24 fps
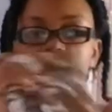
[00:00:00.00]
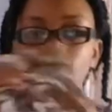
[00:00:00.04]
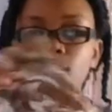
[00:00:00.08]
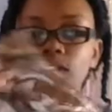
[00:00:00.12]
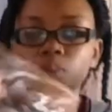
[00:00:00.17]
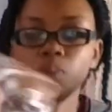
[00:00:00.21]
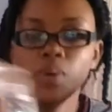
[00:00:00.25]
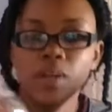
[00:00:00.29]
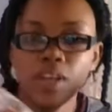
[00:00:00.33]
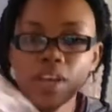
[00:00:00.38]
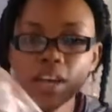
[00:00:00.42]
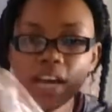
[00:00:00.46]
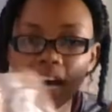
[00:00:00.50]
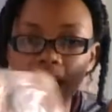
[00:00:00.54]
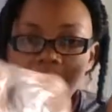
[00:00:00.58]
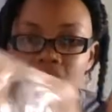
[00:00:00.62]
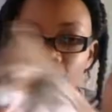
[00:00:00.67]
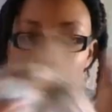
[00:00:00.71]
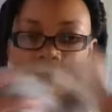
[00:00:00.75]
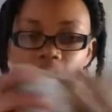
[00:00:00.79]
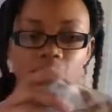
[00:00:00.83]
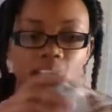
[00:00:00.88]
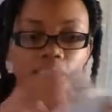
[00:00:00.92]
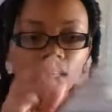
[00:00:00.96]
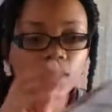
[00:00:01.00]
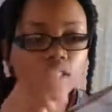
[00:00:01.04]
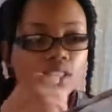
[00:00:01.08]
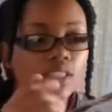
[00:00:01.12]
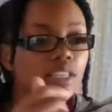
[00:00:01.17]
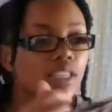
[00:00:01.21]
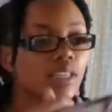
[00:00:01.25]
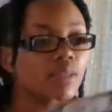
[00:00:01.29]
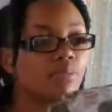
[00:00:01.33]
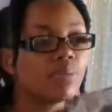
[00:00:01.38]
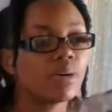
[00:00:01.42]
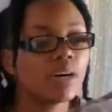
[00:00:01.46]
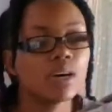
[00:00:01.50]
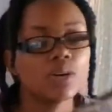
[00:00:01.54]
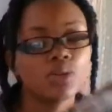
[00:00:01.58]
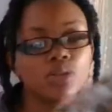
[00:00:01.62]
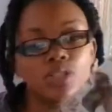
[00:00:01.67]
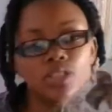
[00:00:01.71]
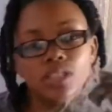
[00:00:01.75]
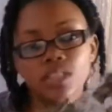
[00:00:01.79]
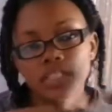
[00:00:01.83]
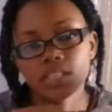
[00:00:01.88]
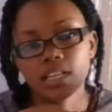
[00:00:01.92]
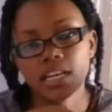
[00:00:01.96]
So when you have these little
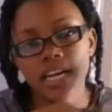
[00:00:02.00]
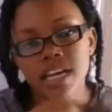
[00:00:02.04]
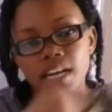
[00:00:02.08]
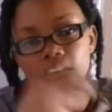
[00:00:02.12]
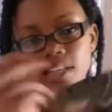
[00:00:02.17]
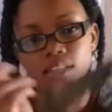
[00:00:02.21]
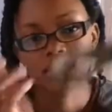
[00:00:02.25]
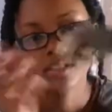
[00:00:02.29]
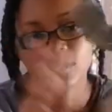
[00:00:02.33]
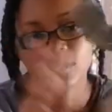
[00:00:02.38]
pouches, guys,